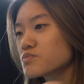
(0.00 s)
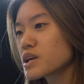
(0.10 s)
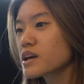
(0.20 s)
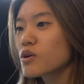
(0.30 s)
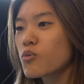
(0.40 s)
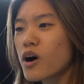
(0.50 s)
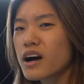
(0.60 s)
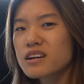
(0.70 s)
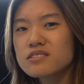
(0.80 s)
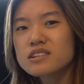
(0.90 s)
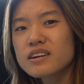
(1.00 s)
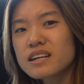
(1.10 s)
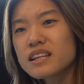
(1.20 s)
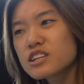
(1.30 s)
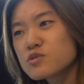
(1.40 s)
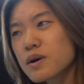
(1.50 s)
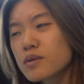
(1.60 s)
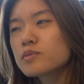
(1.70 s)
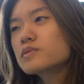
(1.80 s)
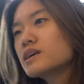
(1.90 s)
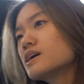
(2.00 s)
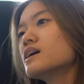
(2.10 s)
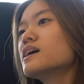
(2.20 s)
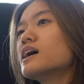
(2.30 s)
take a walk during lunch probably.